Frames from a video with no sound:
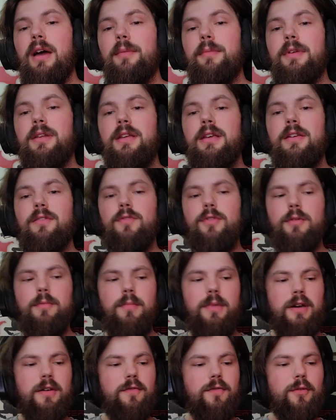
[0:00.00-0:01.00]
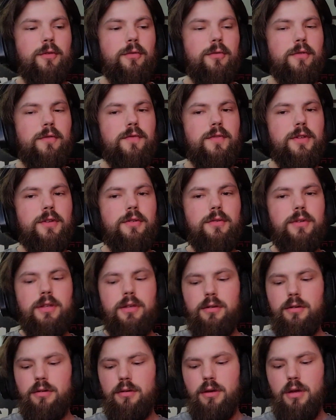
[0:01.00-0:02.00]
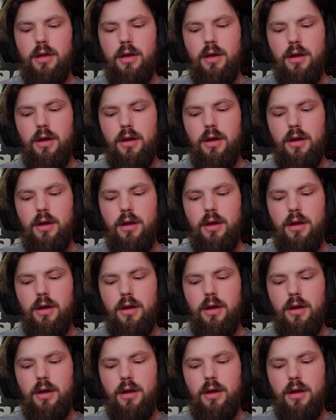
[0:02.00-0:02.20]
I'm going to give you my full review here